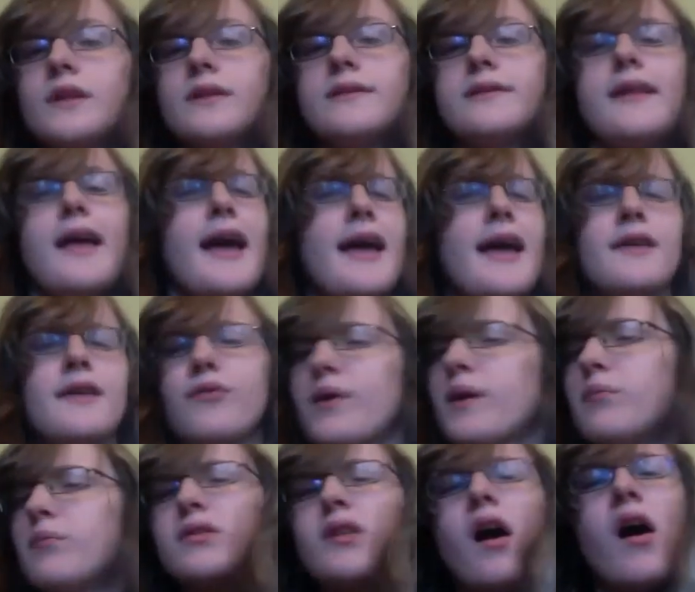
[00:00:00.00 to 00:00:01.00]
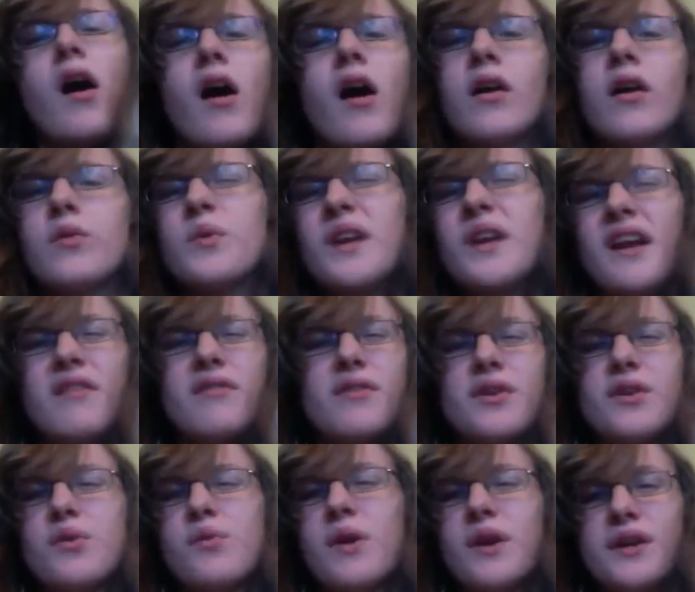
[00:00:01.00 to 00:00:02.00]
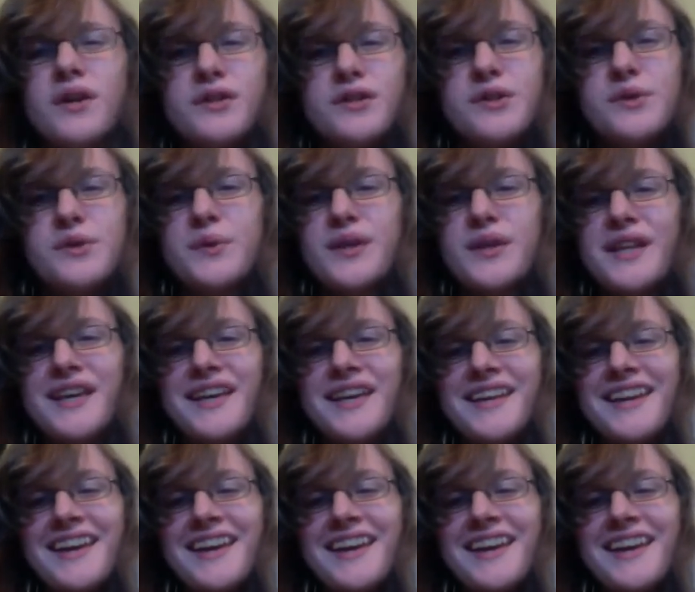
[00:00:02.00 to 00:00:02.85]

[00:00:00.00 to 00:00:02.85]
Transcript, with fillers: like, reblog, whatever you want to do with it.